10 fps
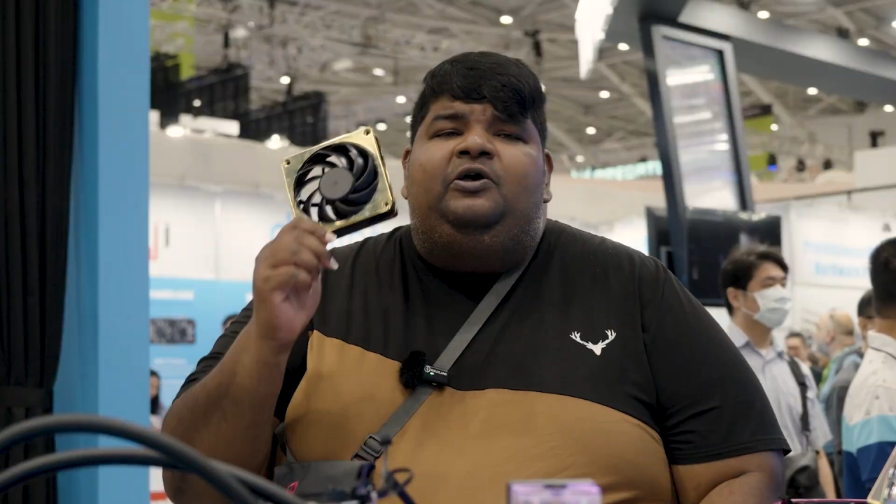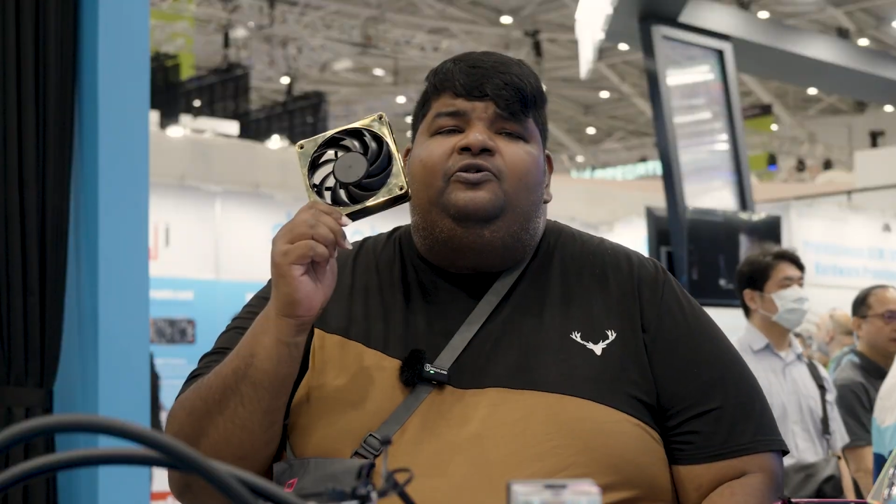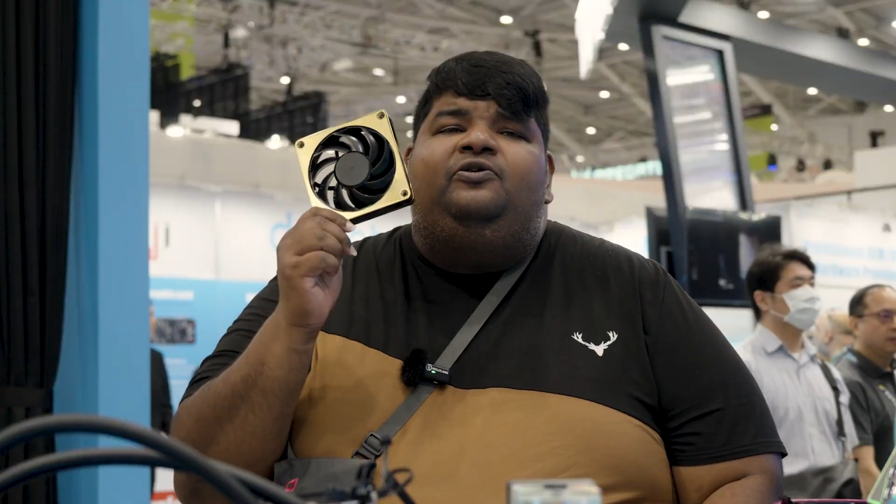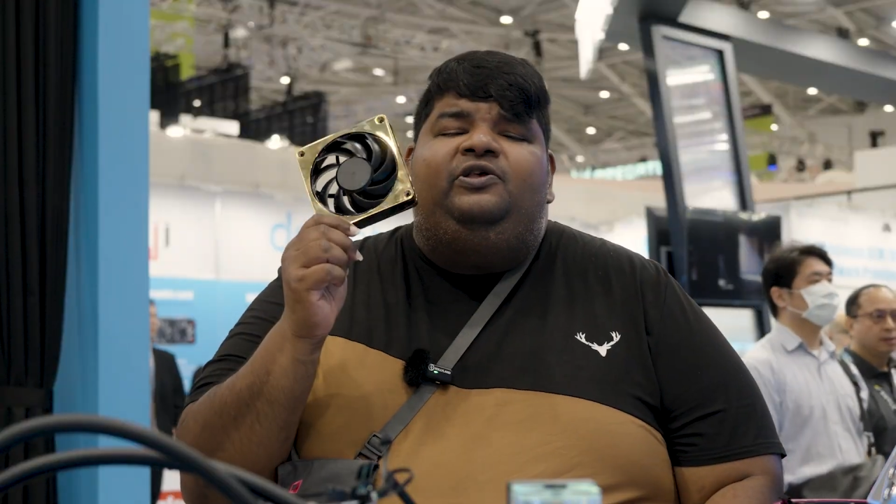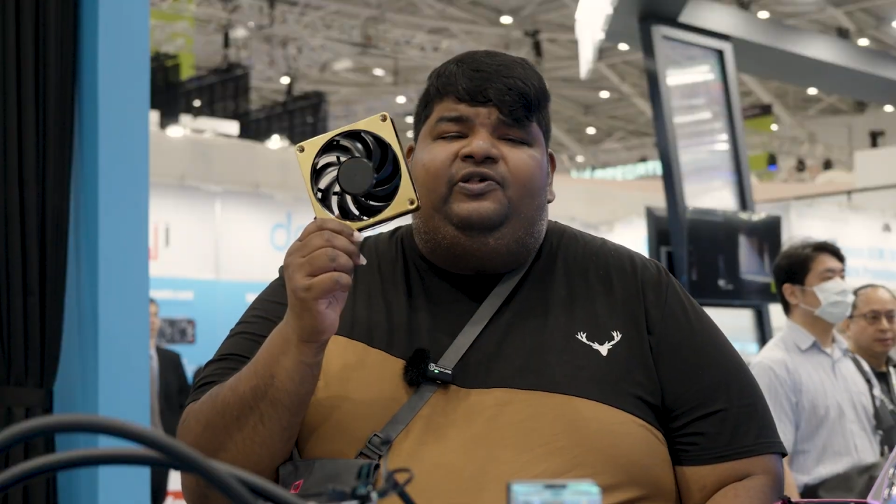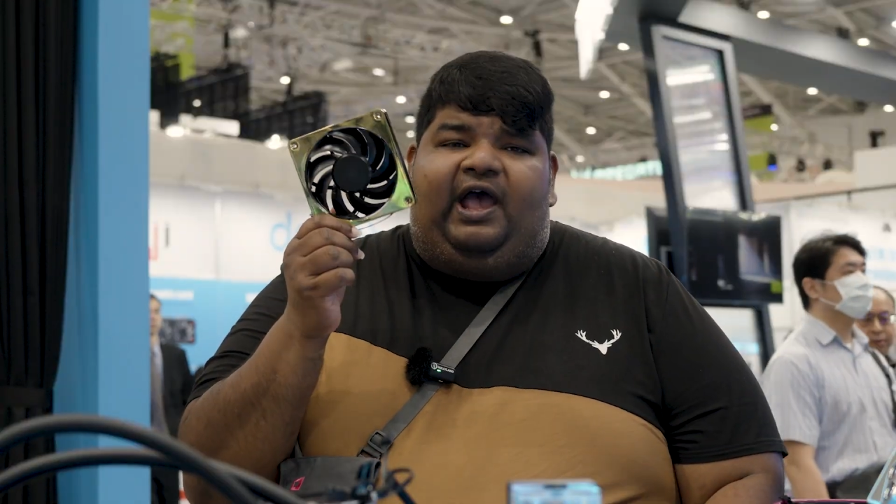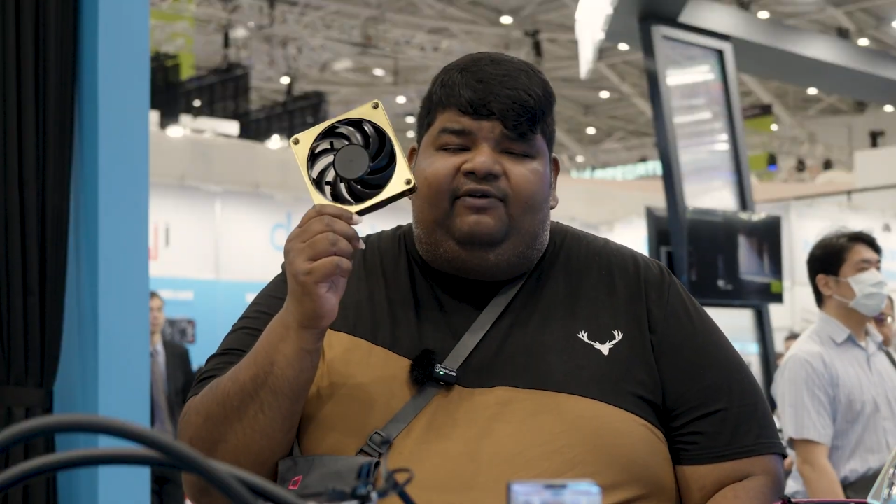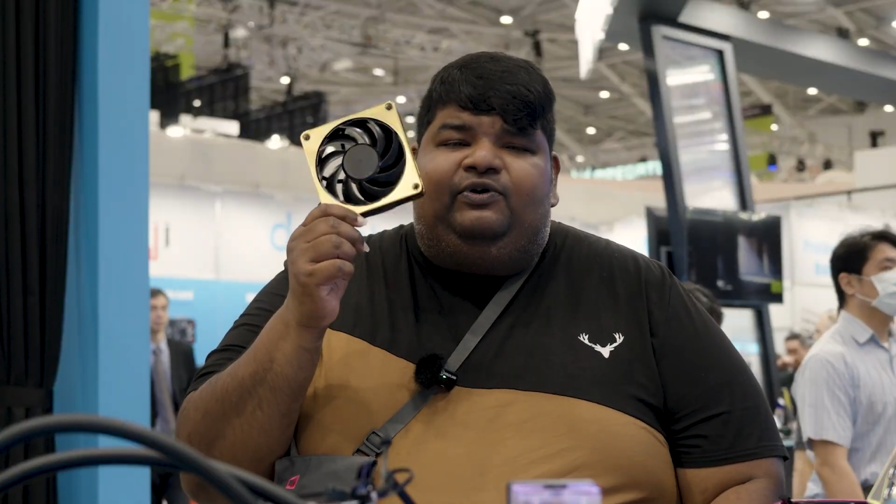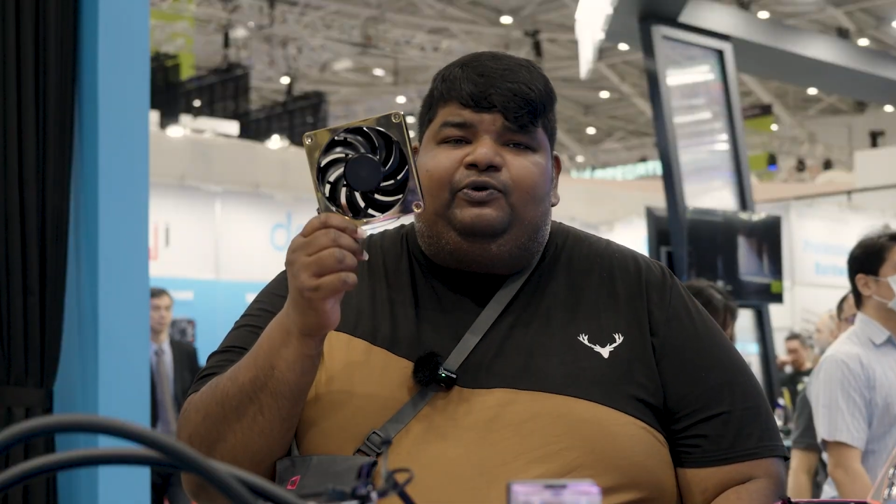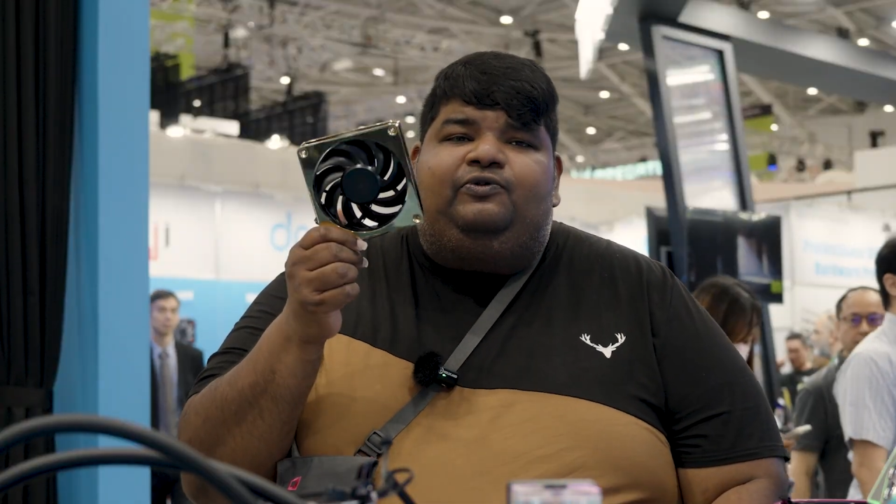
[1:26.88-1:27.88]
So these are
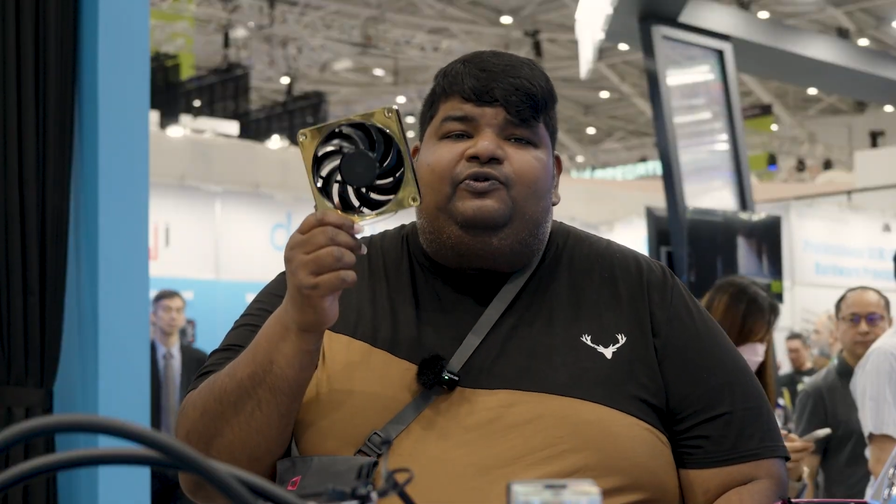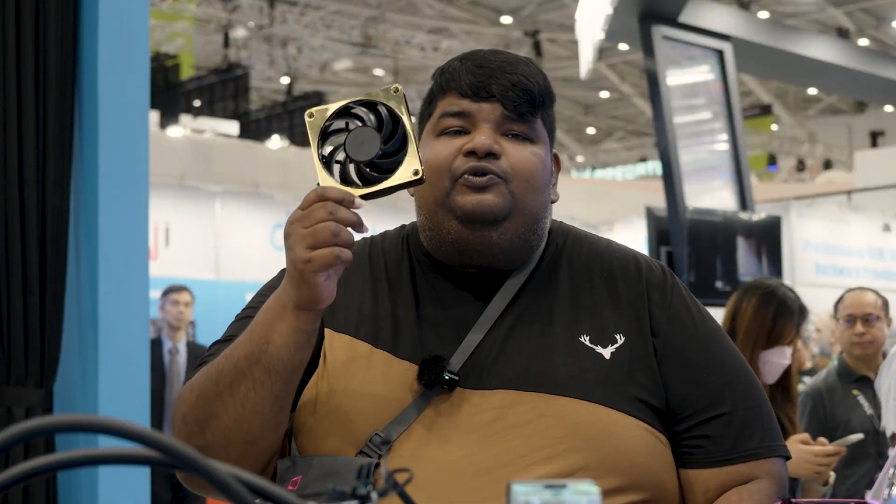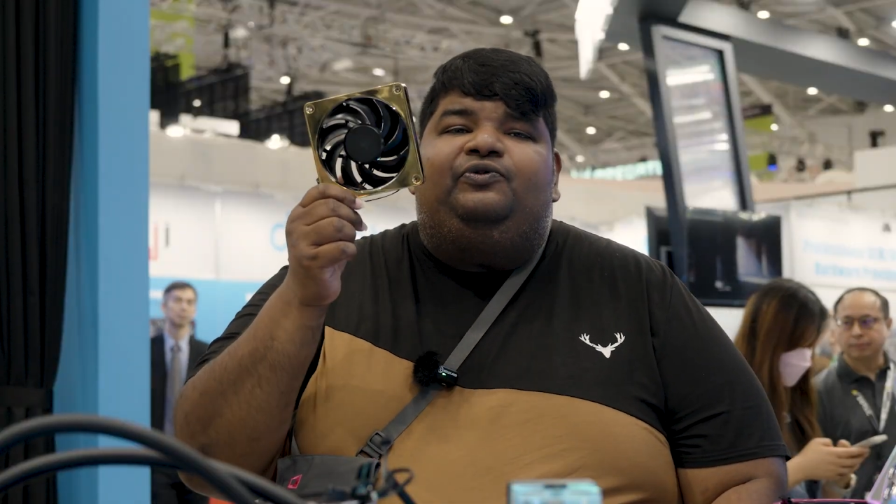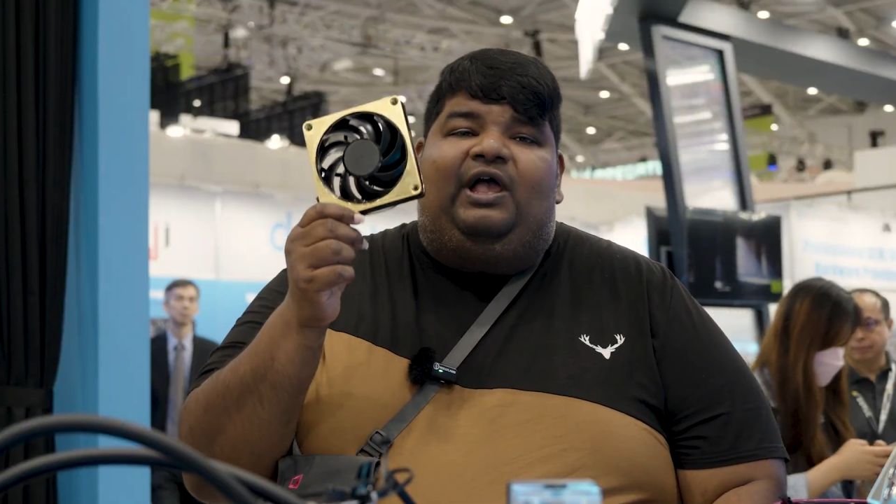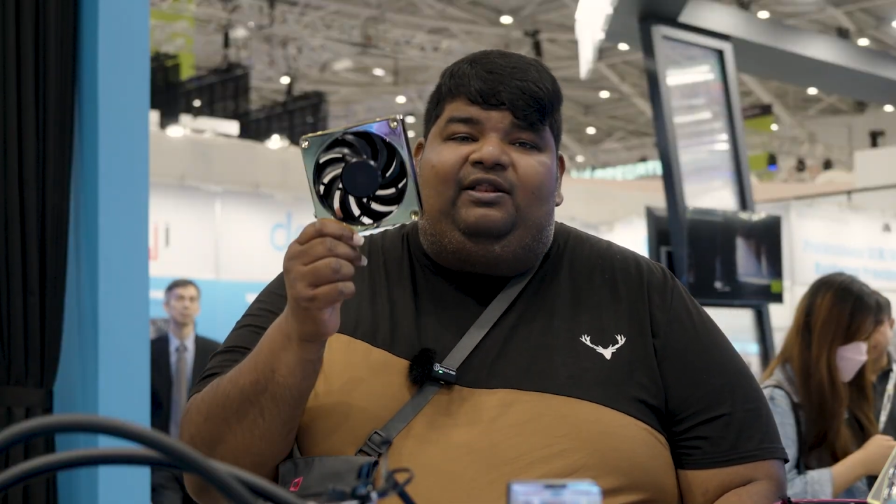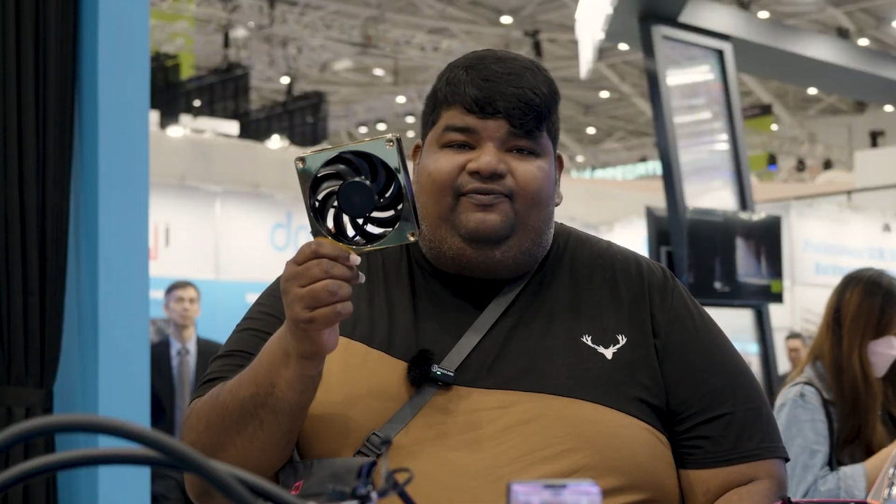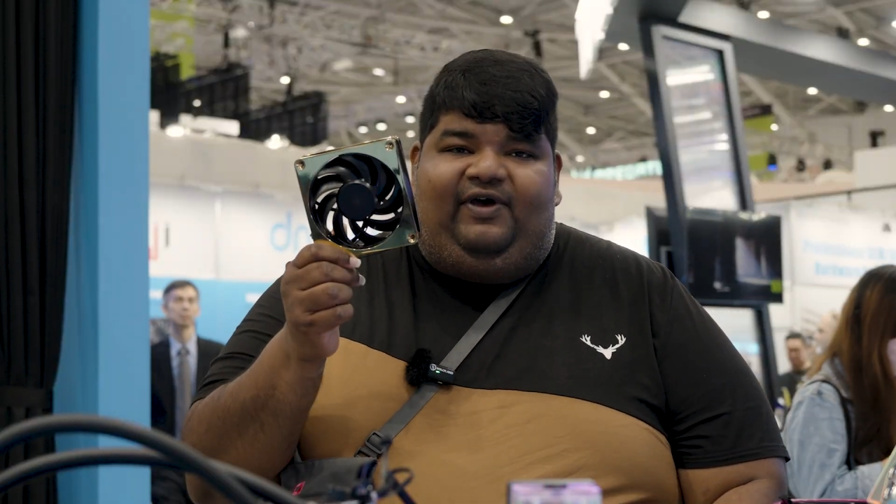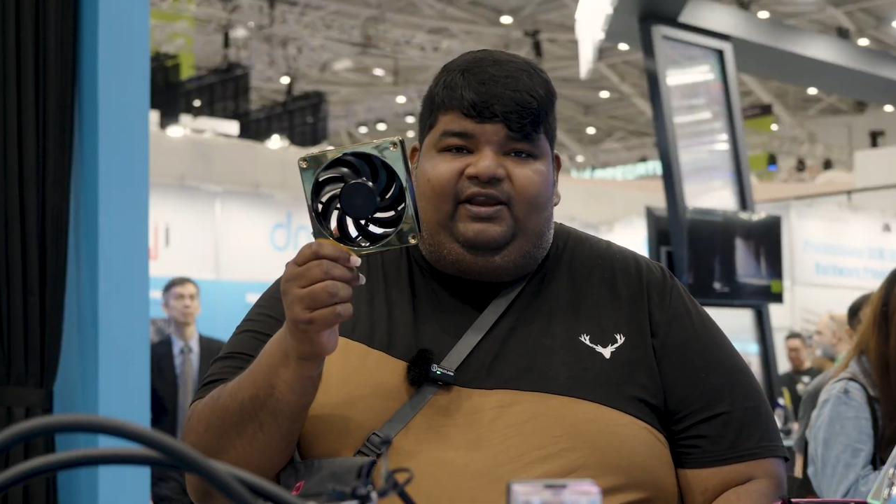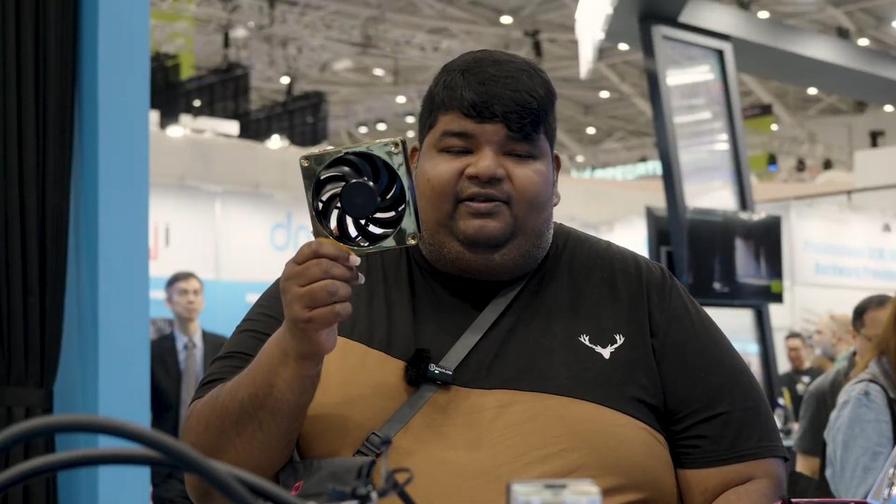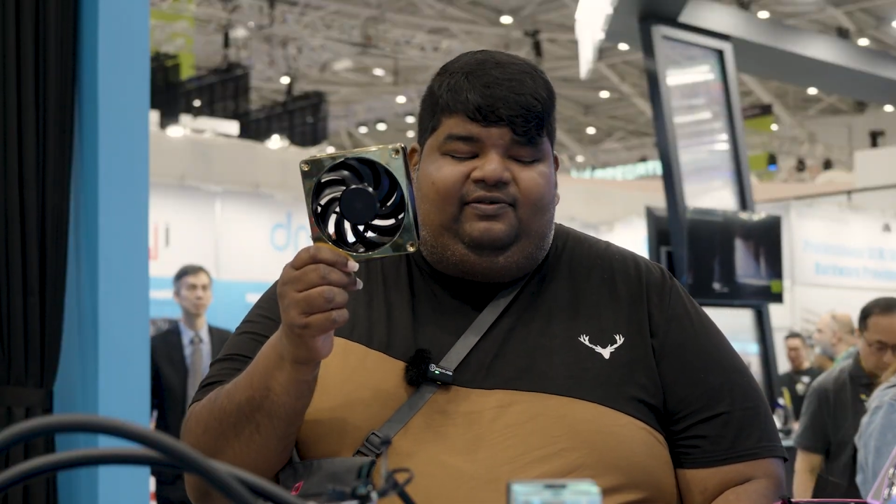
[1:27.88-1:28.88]
Alphacool's new stealth
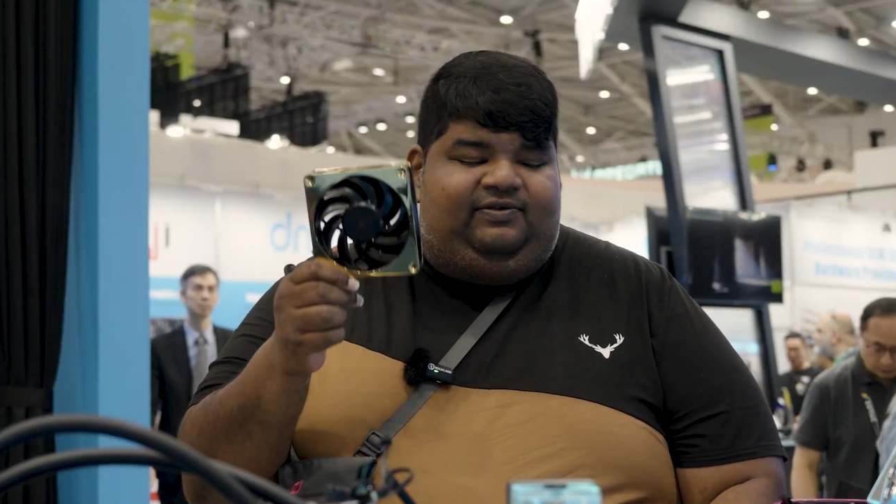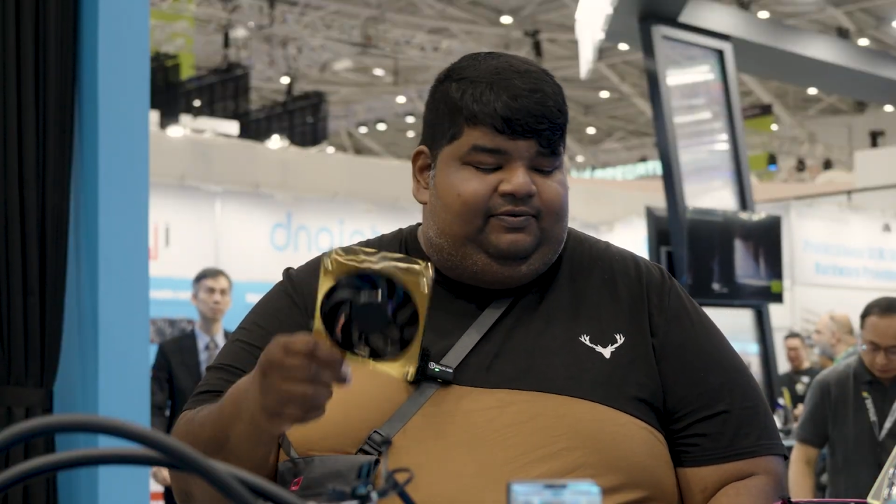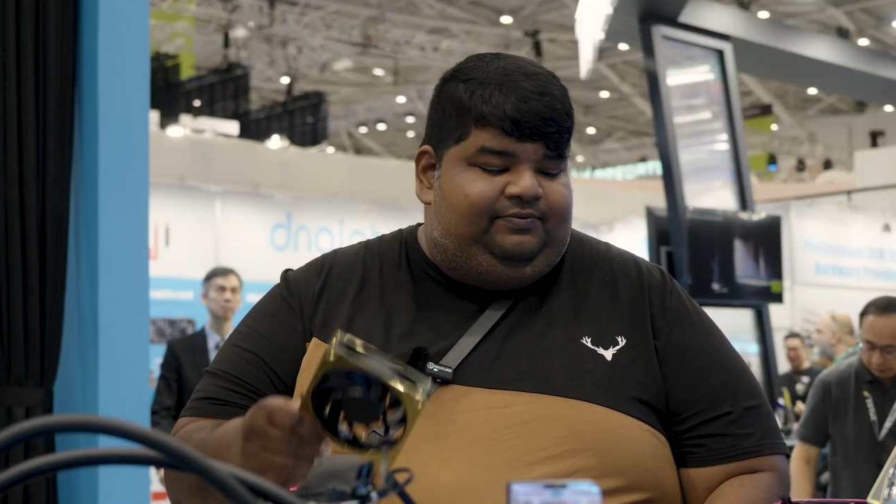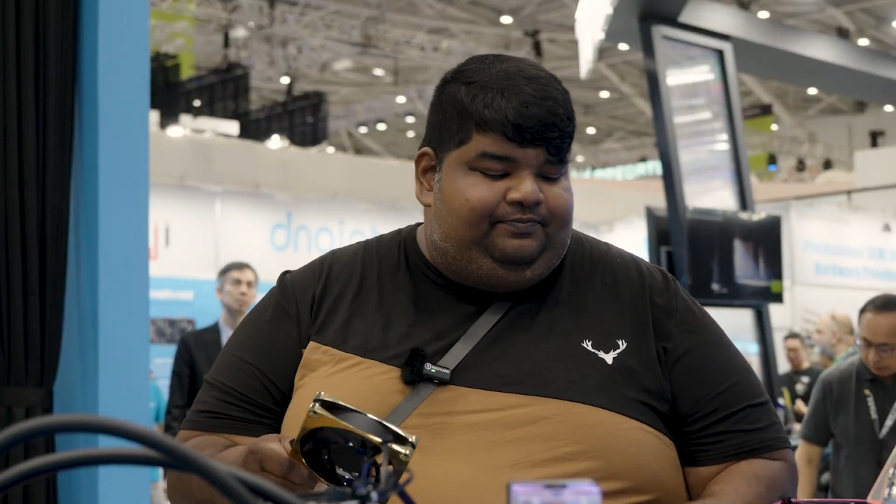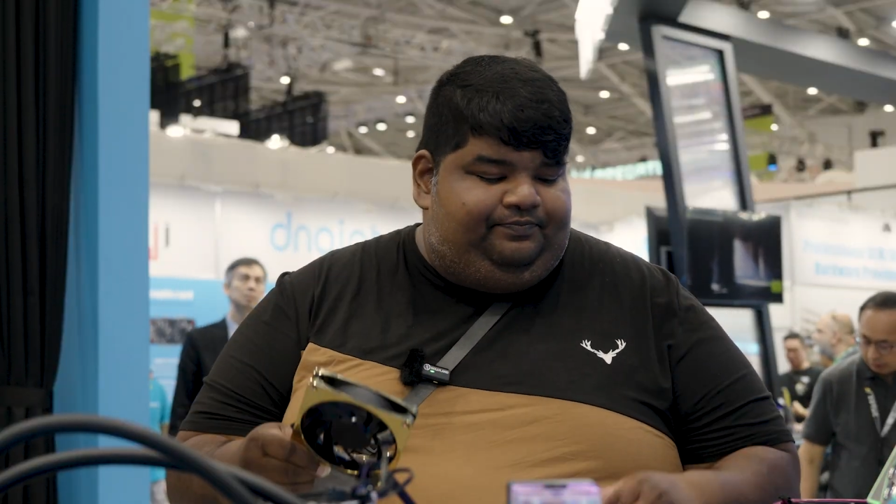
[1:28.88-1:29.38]
fans.